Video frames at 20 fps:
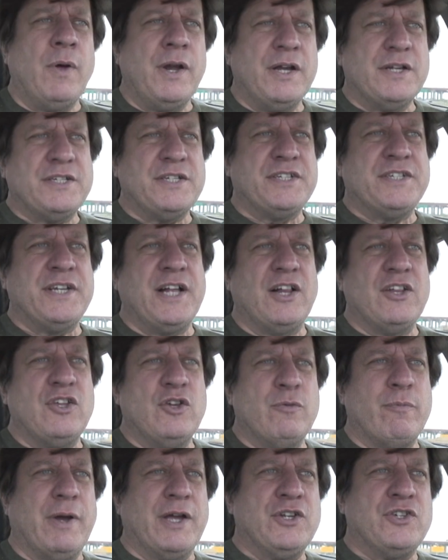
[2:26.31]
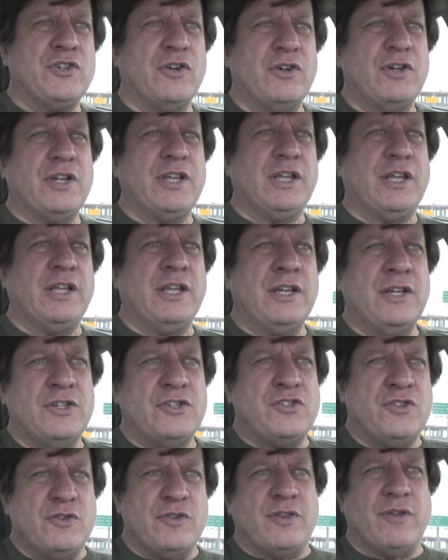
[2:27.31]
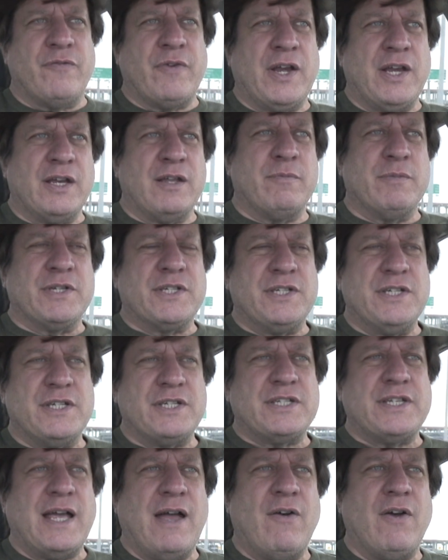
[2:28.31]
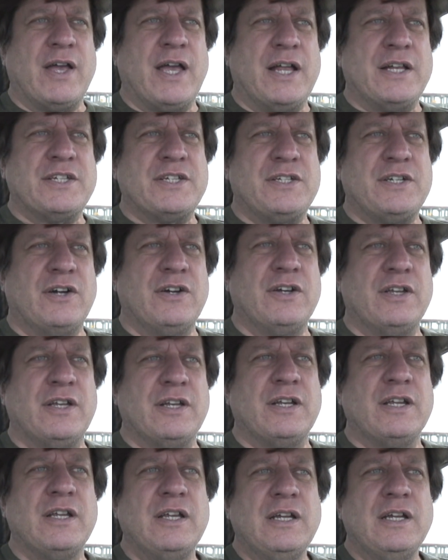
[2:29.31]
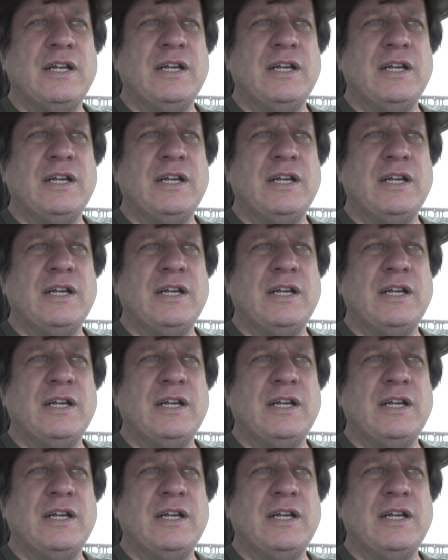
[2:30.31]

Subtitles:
wanted to tell you my journey into the vending business, how I got started.